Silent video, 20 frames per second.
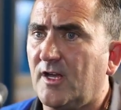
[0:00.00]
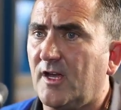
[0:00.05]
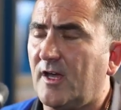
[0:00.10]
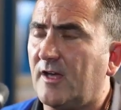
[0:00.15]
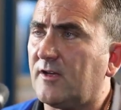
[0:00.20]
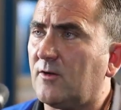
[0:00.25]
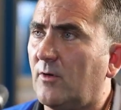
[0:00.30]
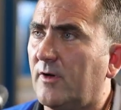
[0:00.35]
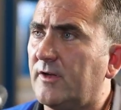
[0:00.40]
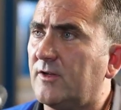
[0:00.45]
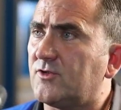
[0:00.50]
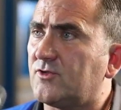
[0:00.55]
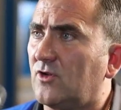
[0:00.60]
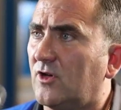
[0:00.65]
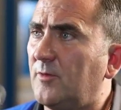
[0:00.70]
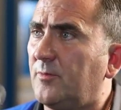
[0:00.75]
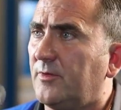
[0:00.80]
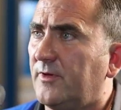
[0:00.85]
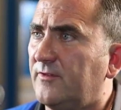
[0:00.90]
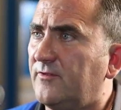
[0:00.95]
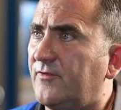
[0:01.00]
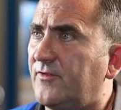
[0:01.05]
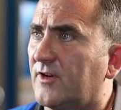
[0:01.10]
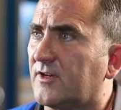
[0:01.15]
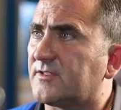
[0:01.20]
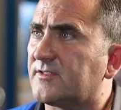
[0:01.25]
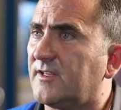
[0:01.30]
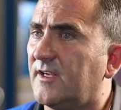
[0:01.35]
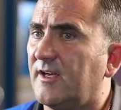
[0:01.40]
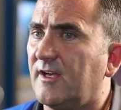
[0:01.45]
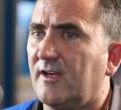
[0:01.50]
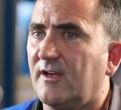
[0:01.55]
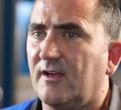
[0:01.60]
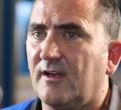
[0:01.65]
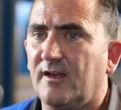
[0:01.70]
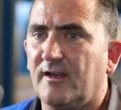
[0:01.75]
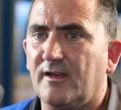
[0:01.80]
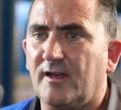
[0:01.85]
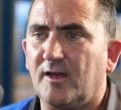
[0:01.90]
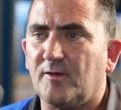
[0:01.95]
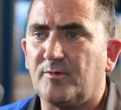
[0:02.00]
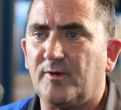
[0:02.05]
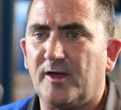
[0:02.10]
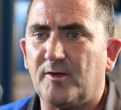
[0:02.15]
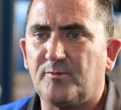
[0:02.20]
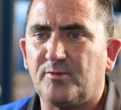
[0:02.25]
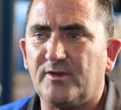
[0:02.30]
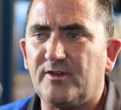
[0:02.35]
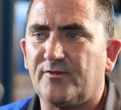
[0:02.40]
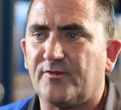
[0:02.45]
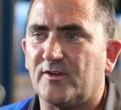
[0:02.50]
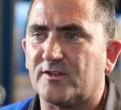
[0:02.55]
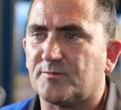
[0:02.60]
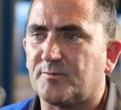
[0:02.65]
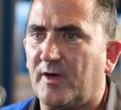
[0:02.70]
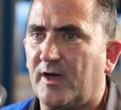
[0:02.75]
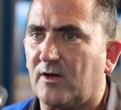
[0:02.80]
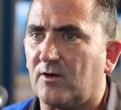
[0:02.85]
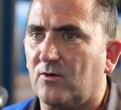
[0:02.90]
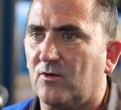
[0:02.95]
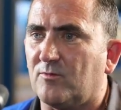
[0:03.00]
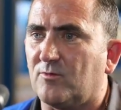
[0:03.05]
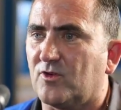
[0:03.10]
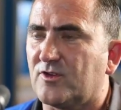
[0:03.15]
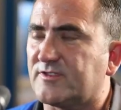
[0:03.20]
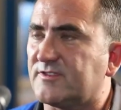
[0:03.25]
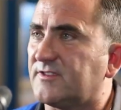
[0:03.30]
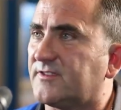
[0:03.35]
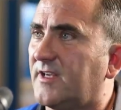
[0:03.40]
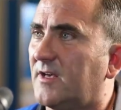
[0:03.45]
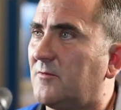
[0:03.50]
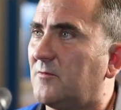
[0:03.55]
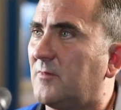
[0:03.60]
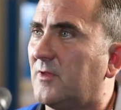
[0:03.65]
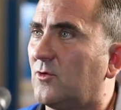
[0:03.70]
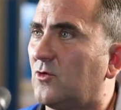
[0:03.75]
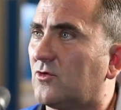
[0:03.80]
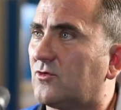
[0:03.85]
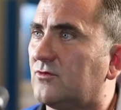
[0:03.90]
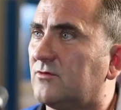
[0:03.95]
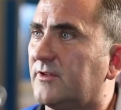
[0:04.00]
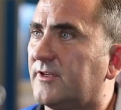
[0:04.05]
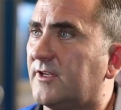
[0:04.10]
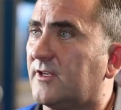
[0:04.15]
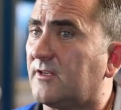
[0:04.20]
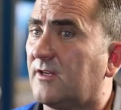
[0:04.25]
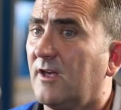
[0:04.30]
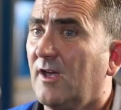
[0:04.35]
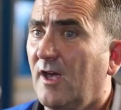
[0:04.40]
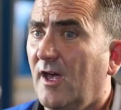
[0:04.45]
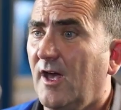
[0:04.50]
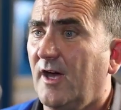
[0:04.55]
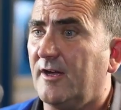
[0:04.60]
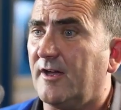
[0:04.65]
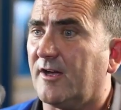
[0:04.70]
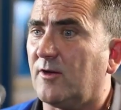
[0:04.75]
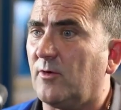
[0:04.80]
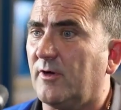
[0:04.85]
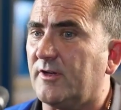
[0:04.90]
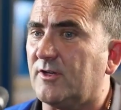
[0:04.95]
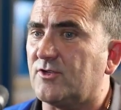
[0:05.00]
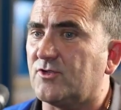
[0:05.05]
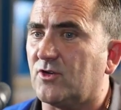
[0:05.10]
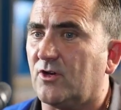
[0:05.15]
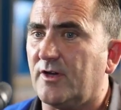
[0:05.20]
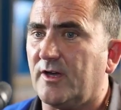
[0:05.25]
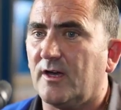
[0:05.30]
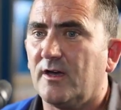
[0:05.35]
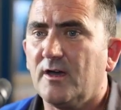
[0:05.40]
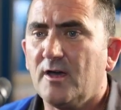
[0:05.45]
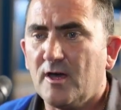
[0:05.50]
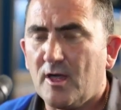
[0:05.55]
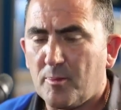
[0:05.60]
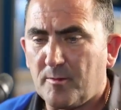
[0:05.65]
Yeah, I quite enjoy playing first. I play first back home most of the time in my local league, and I quite enjoy it.